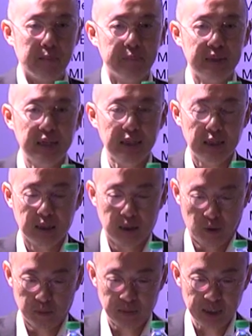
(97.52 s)
companies
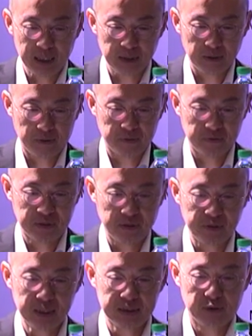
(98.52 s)
globally,
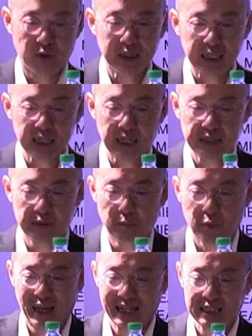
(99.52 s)
7 years running as the
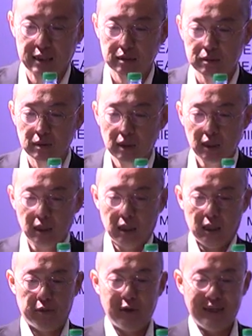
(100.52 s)
most ethical
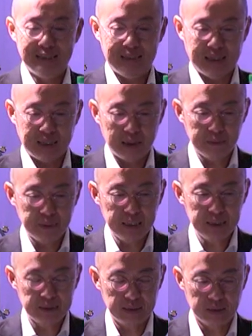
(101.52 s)
real estate
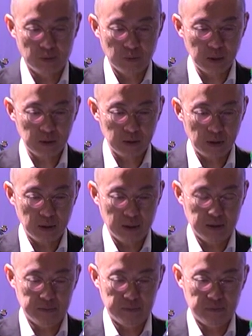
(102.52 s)
companies in the world,
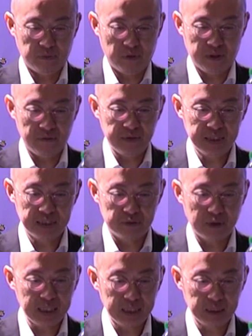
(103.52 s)
for 7 years
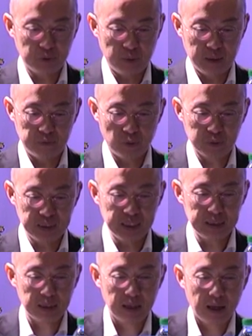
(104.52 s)
running in
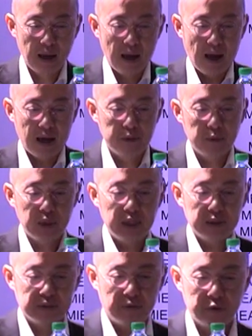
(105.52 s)
2014.
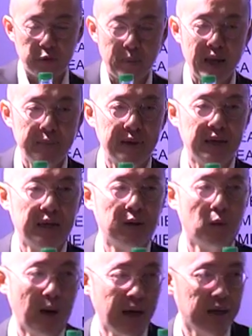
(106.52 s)
And some of you may be
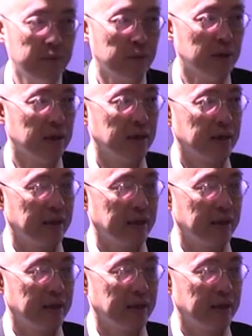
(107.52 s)
aware, we